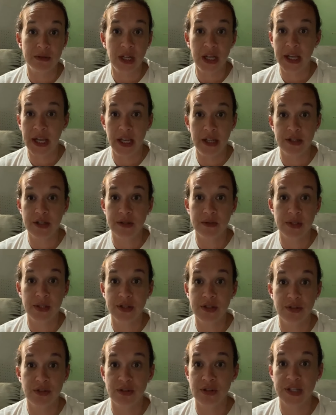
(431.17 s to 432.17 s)
I can't do
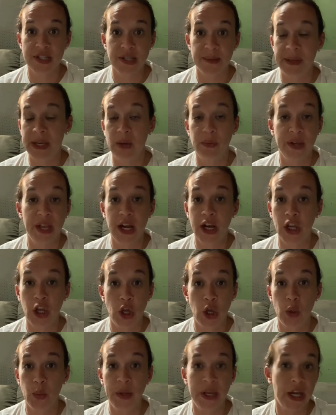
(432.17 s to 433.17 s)
this. You're stressing me out. We got to
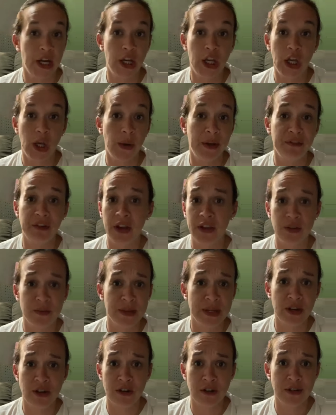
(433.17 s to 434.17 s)
go. I'd rather
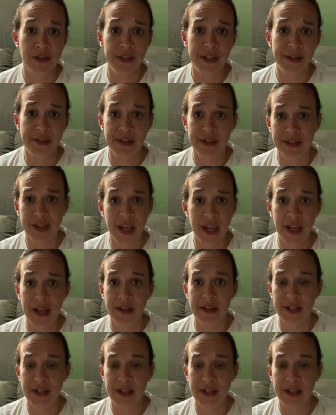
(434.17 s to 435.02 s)
be early than late.